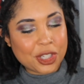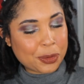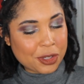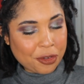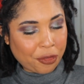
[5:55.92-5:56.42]
this
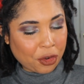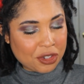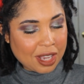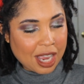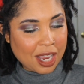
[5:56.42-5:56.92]
was the
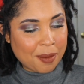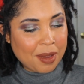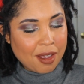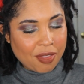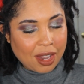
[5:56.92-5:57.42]
first time
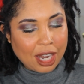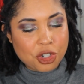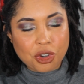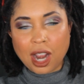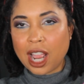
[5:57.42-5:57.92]
that I
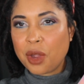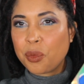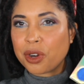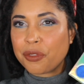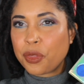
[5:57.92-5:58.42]
tried
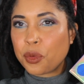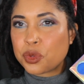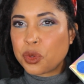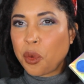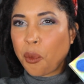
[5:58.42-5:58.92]
one of
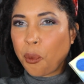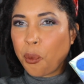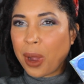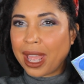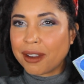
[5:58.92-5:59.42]
those
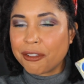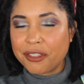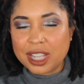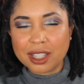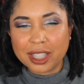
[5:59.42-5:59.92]
wet
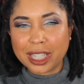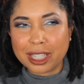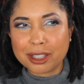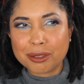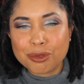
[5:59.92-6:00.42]

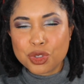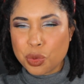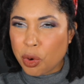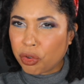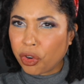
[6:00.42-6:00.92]
feeling
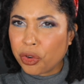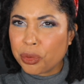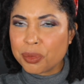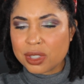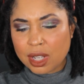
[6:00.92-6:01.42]

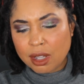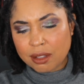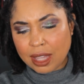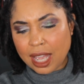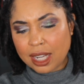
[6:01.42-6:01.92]
duochromes
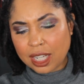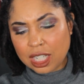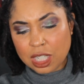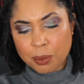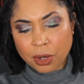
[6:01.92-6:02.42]
that
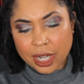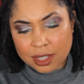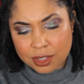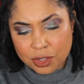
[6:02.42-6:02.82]
indie brands